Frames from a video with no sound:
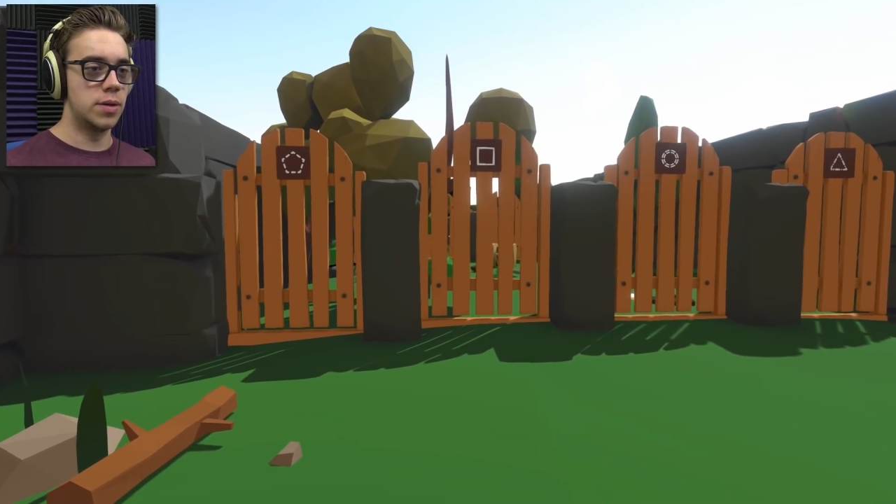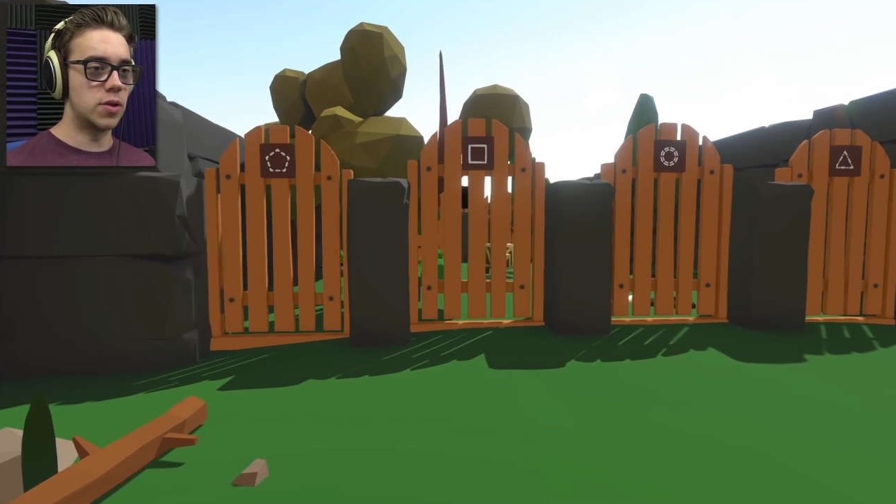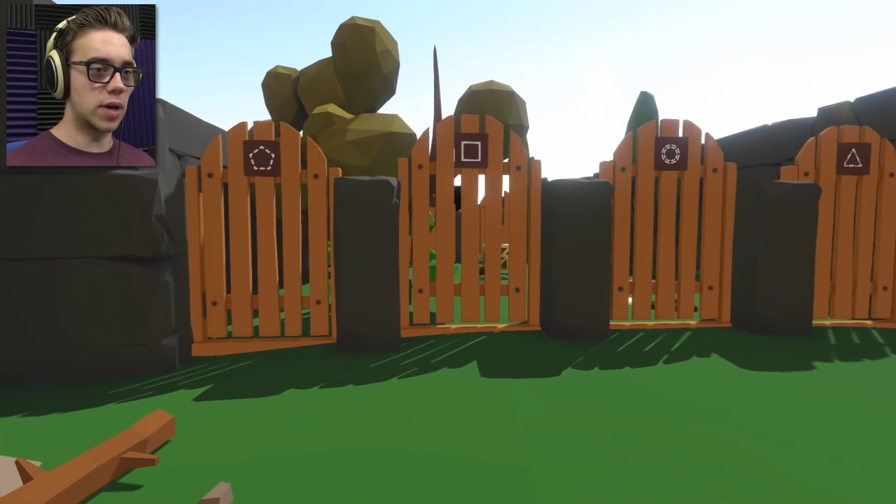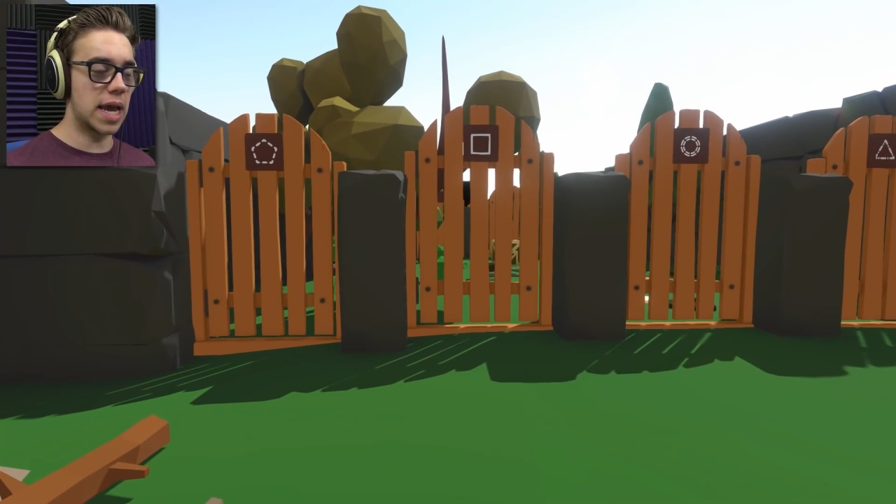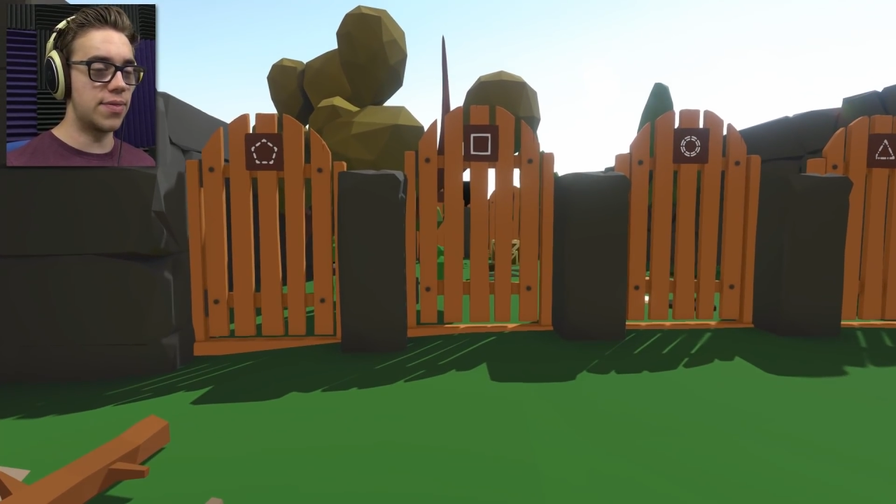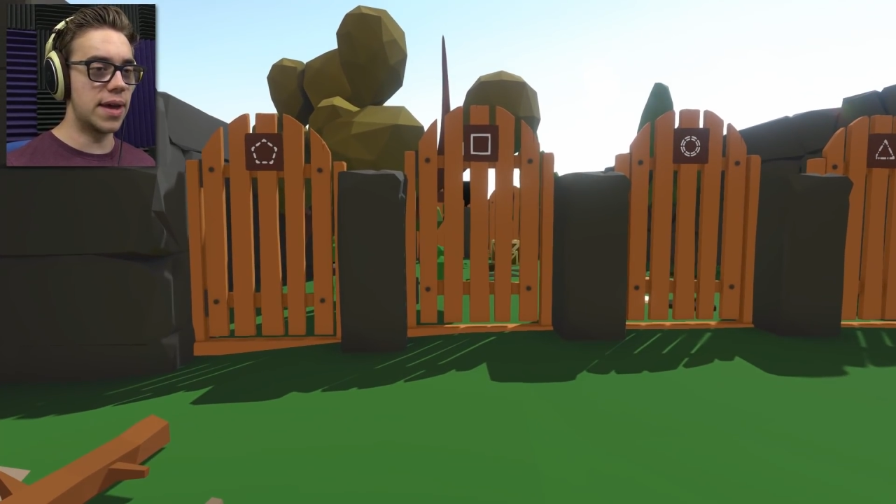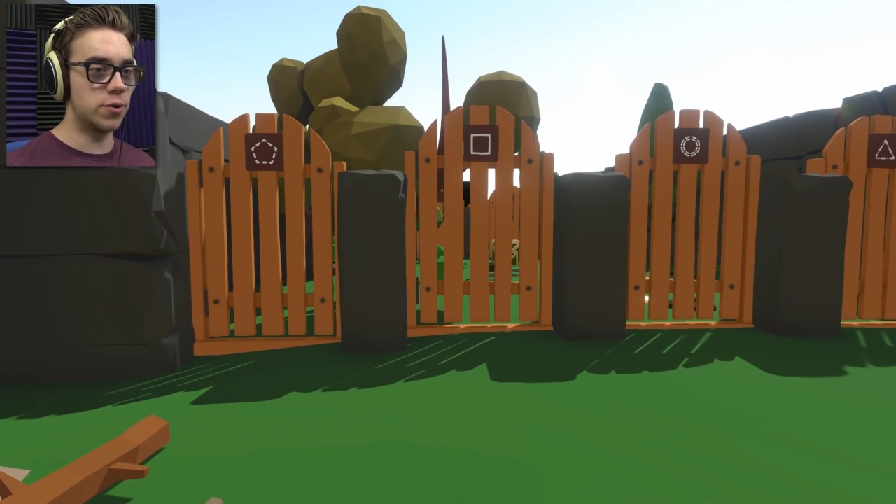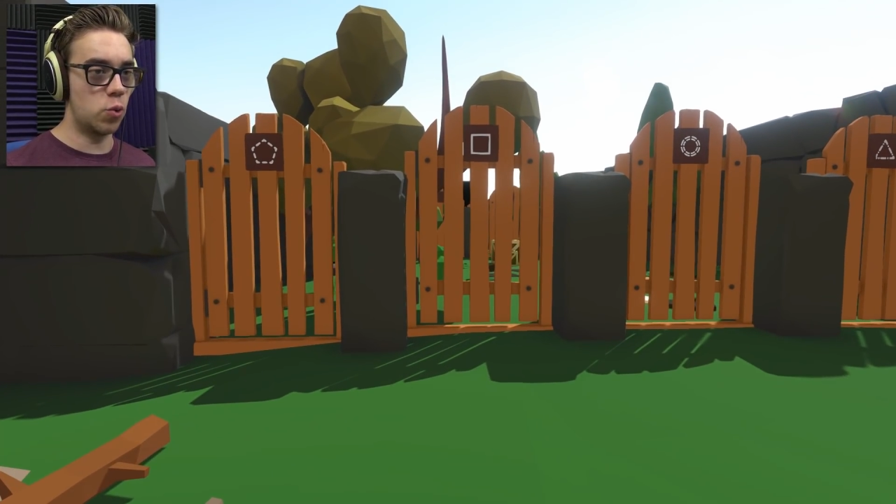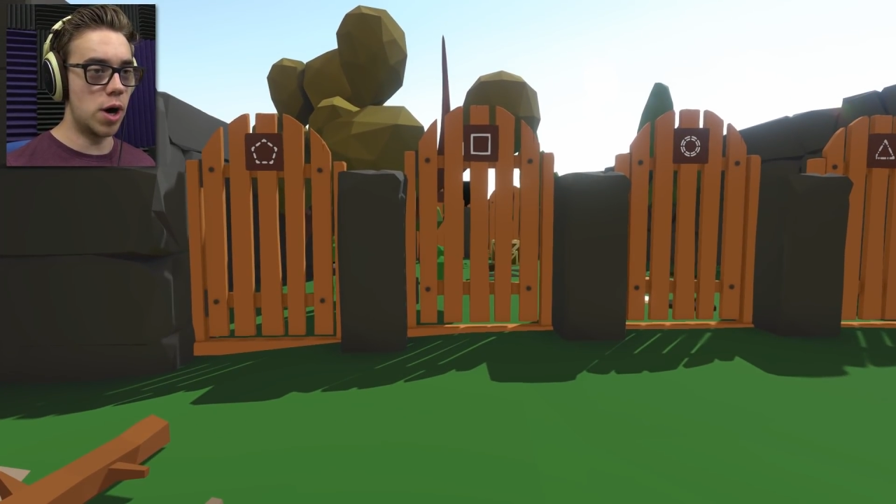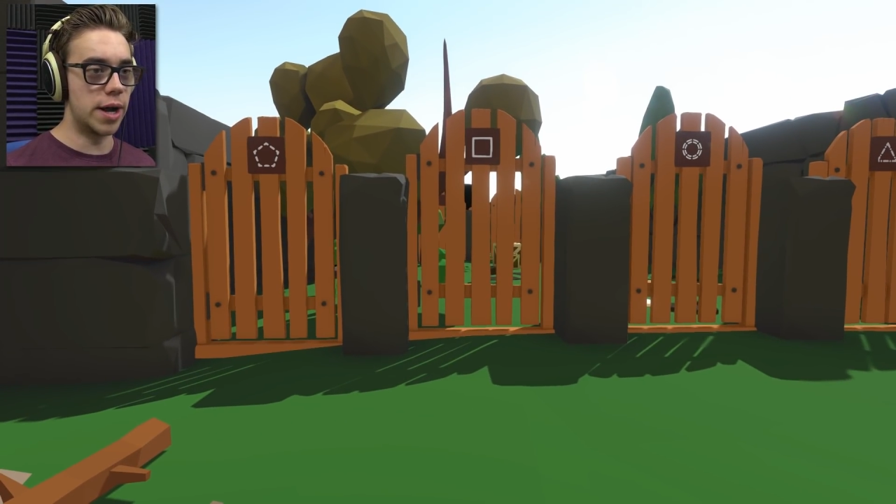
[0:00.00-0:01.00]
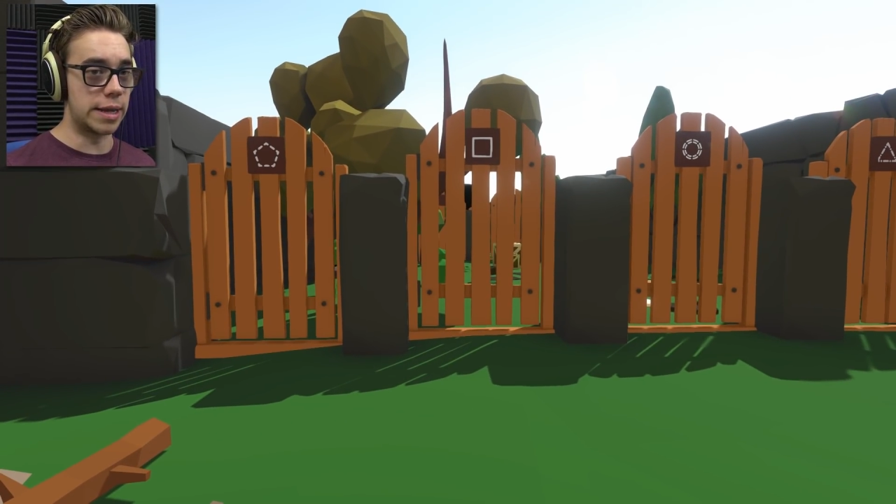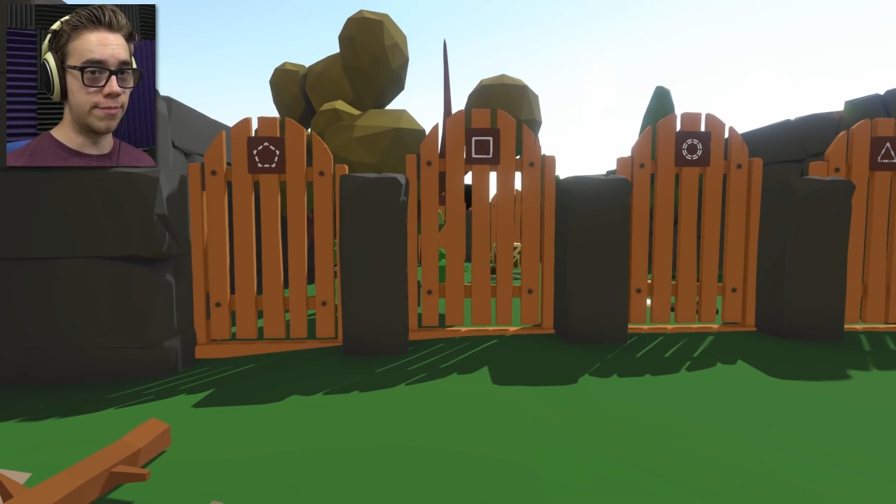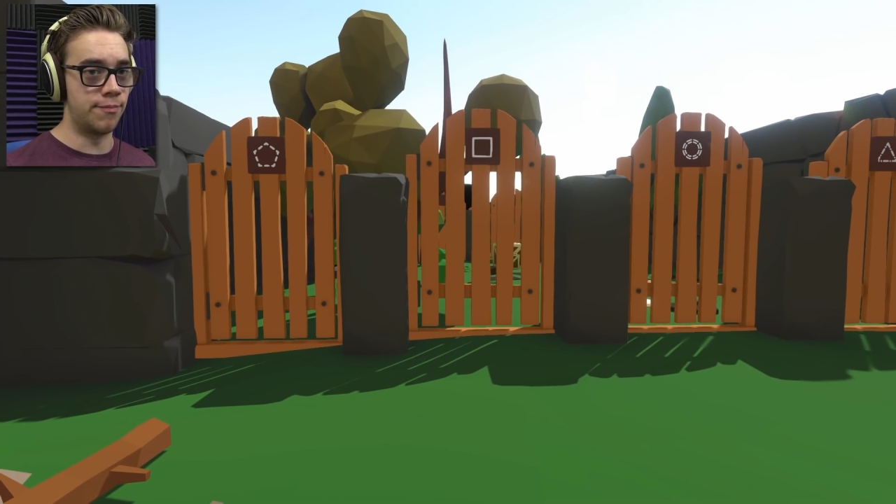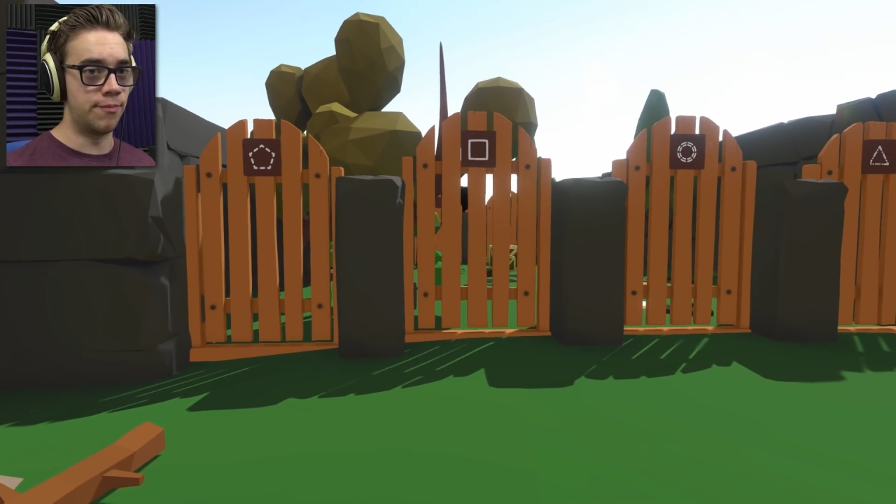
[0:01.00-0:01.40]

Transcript: So again, that's 1.